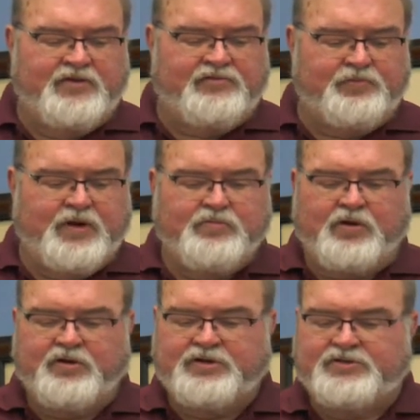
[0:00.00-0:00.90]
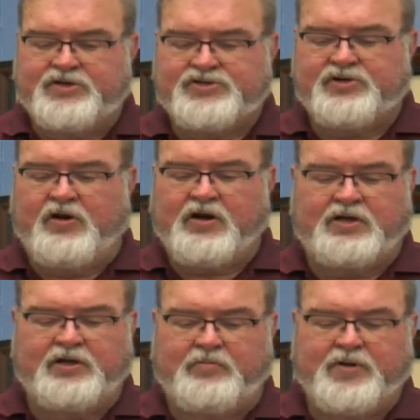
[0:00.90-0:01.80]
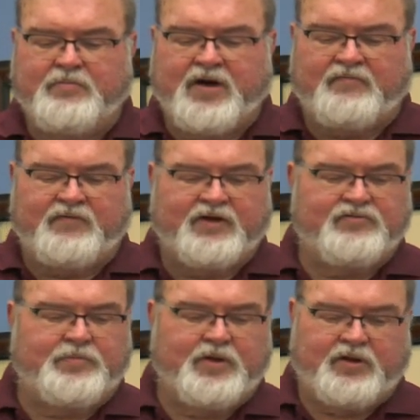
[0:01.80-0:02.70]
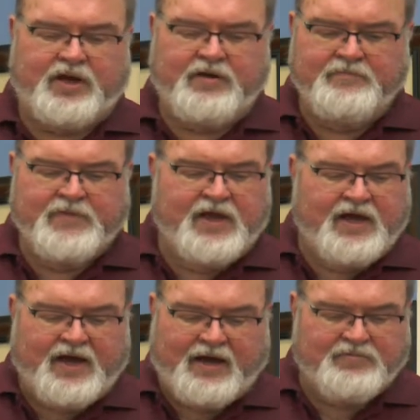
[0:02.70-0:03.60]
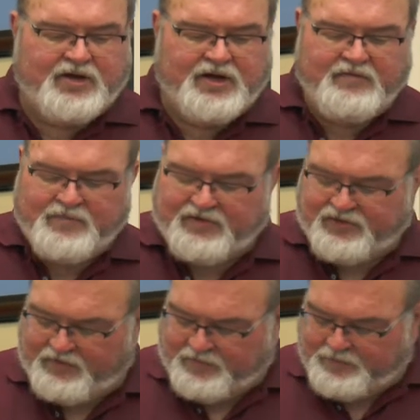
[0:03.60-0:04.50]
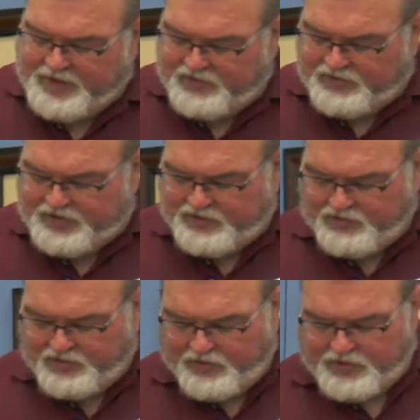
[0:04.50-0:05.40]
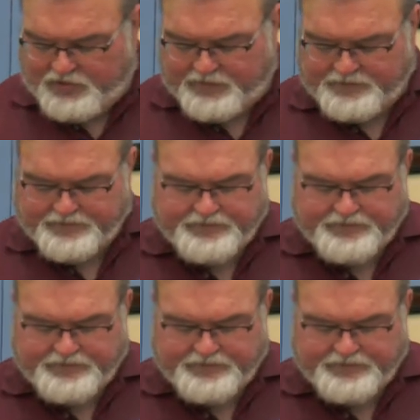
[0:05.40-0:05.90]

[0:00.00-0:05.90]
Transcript: This week we're going to just talk a little bit about flexibility. I'm going to give myself a pitch and then show you.